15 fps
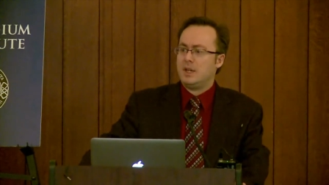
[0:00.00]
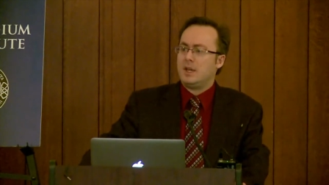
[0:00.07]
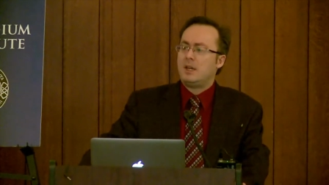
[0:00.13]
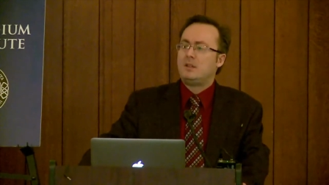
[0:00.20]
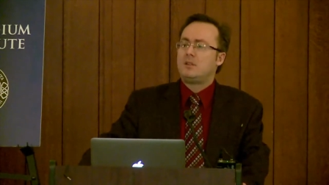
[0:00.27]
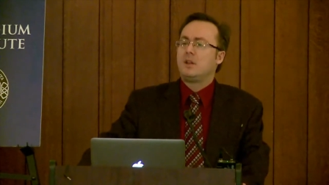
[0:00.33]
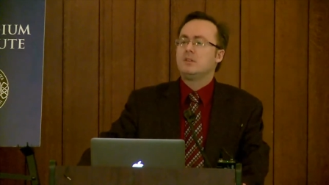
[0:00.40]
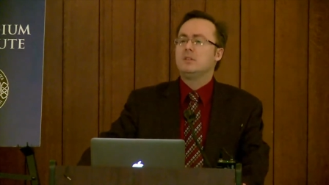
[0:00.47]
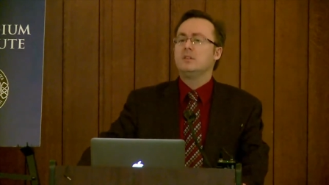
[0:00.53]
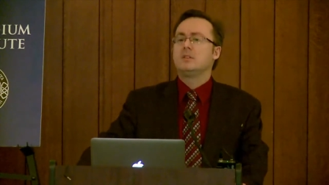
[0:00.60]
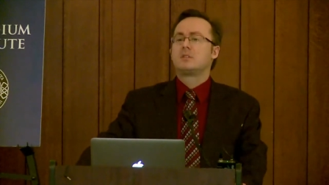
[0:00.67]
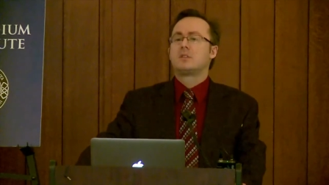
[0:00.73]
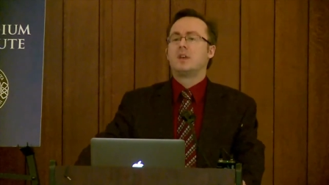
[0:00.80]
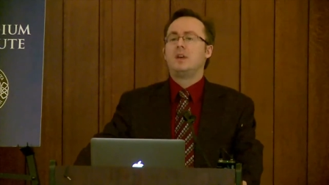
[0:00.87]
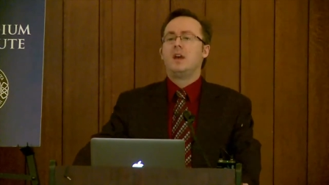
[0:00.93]
He doesn't
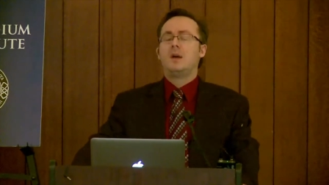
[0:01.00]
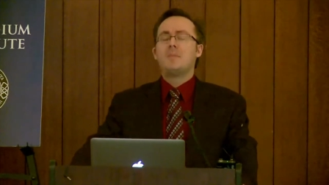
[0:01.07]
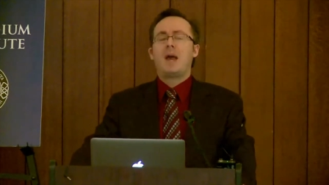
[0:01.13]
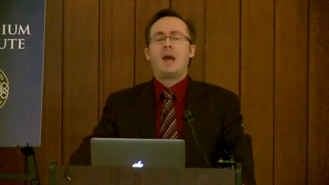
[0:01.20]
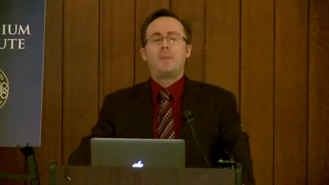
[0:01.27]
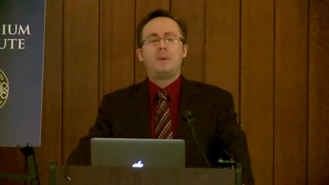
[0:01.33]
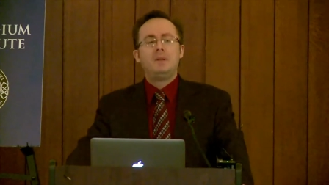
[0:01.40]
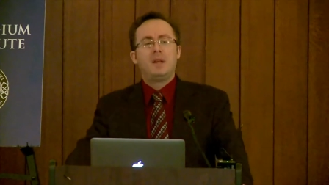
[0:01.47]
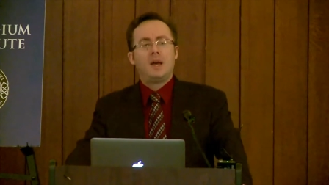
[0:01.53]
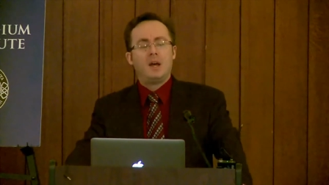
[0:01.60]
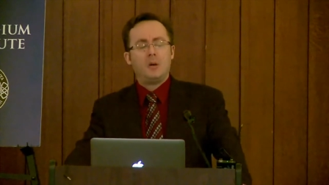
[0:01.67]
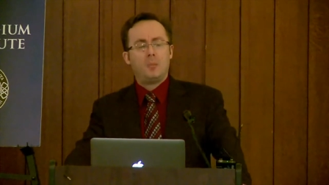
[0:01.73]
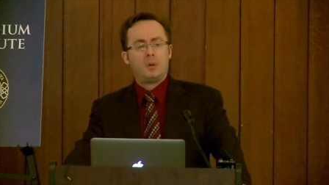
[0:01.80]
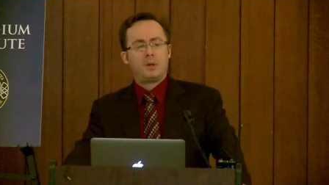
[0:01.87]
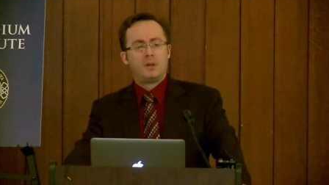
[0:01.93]
say, "I'm happy
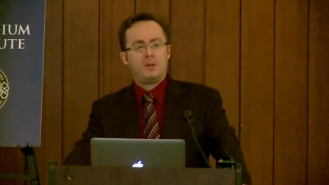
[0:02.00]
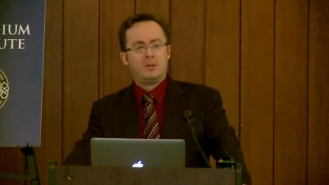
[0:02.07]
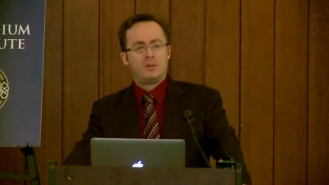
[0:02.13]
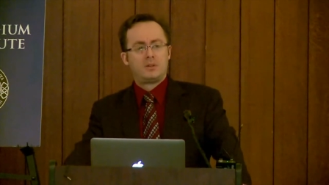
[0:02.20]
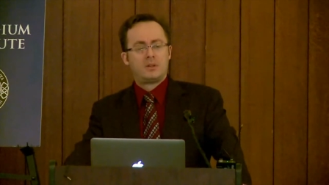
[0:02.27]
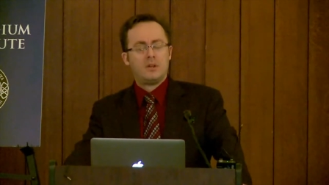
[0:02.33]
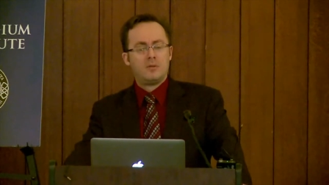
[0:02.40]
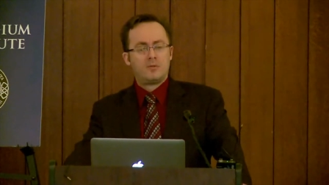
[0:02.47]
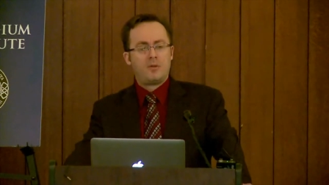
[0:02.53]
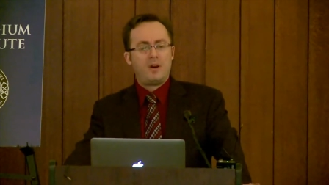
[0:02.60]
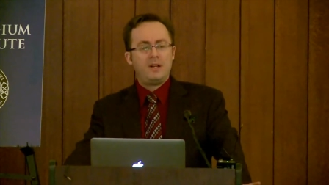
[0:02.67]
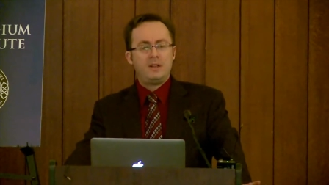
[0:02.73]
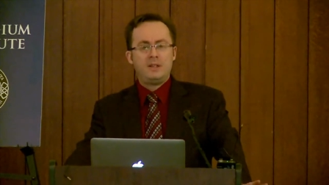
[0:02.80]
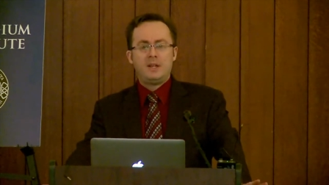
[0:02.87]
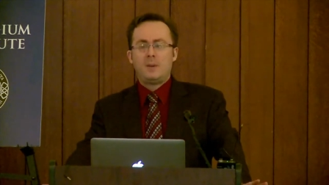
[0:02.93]
now because
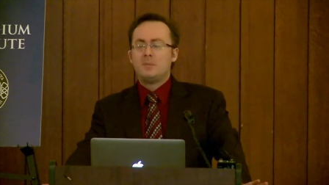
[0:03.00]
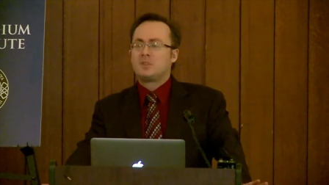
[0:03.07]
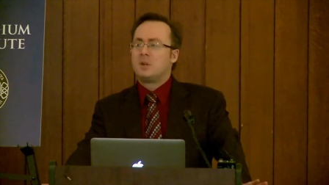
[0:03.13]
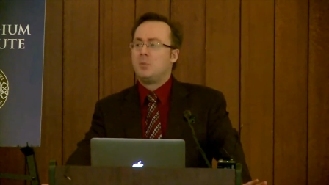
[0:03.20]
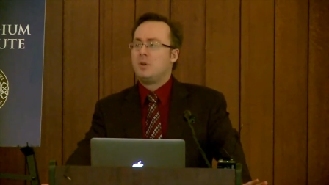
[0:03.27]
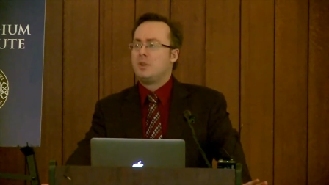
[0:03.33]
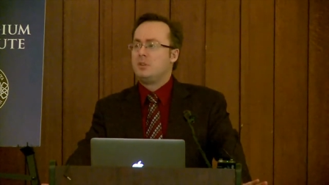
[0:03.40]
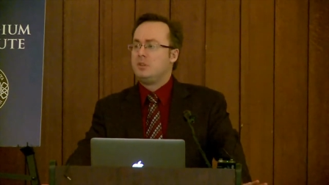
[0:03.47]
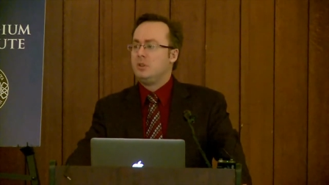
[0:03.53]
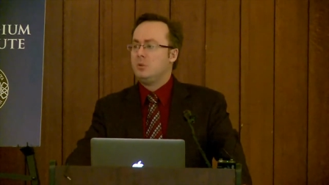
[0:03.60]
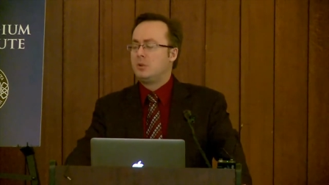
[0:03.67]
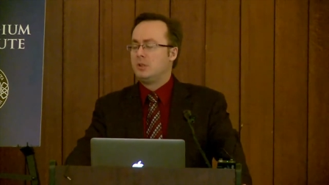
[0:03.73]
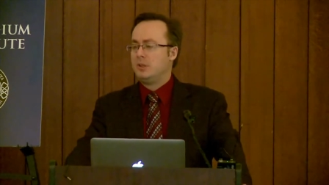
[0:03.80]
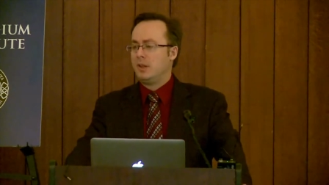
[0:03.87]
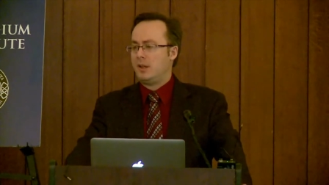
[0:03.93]
finally I'm someone that you
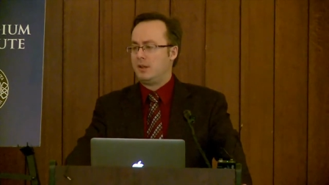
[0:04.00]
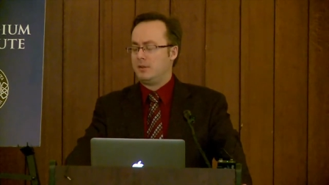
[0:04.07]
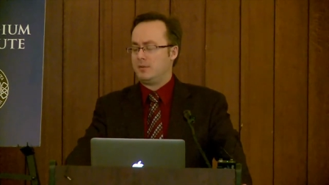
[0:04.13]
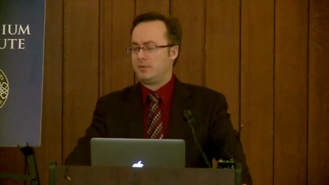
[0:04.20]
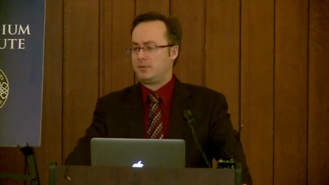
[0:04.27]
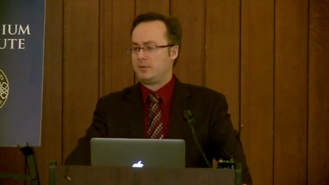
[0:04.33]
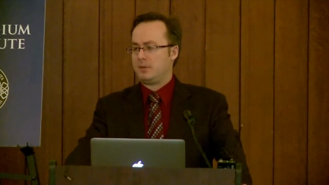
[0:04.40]
can love."